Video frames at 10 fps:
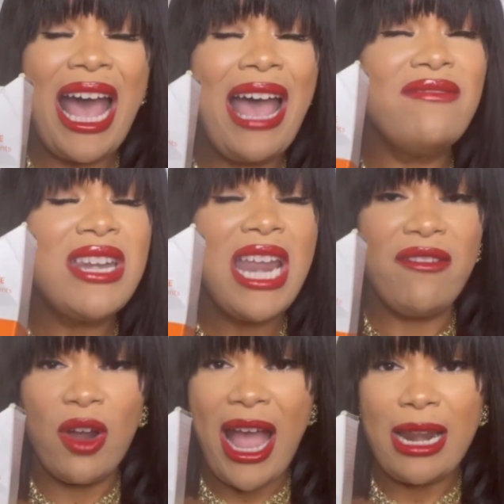I have
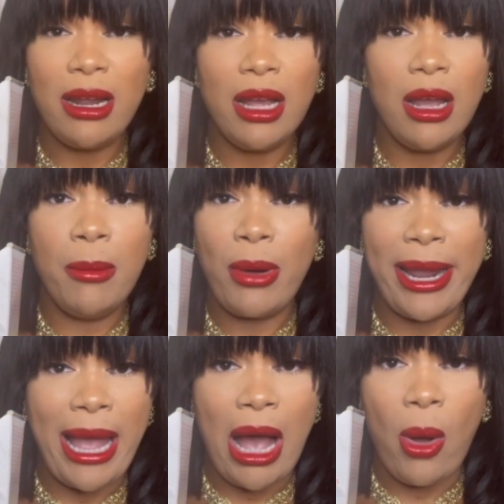never had a, a
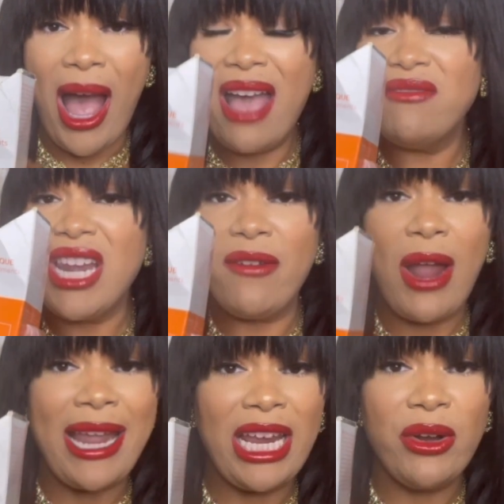breakout. I have never
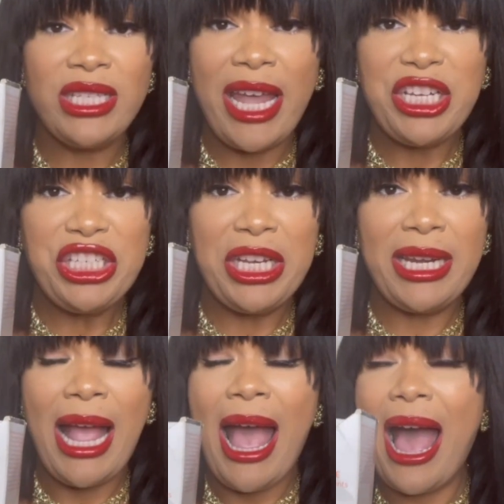had an
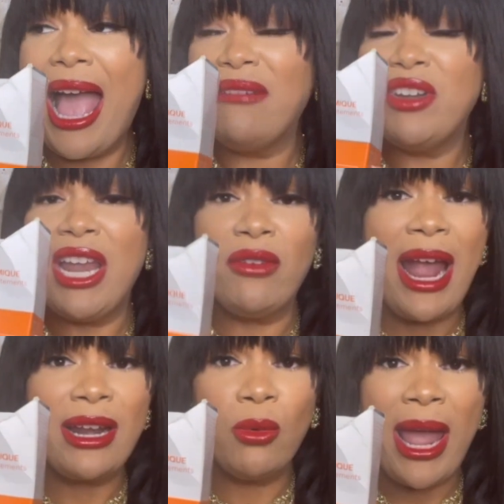irritation. I have never
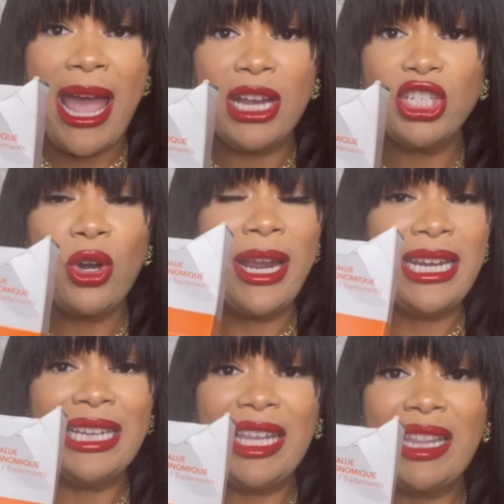had a rash or
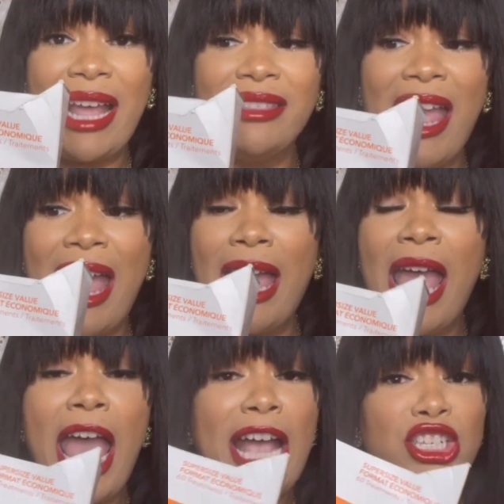anything like that.
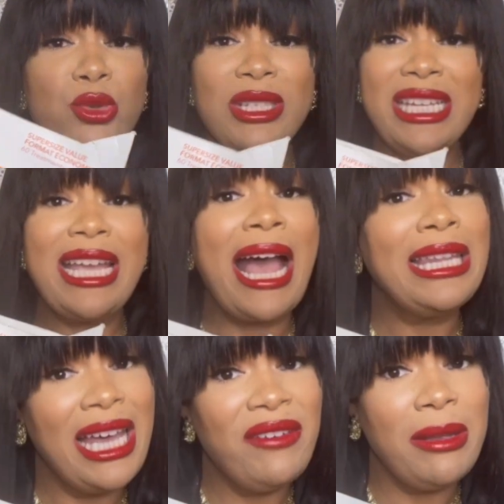As you see, I
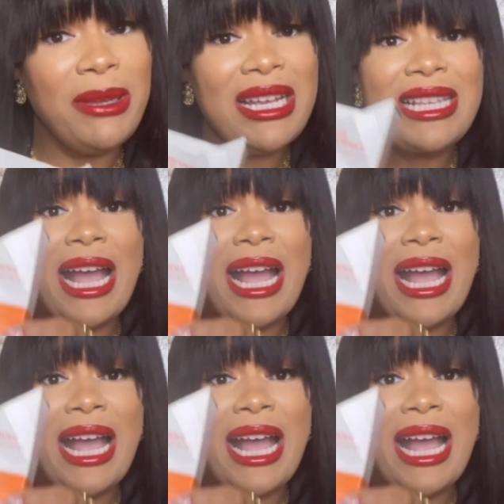love it because I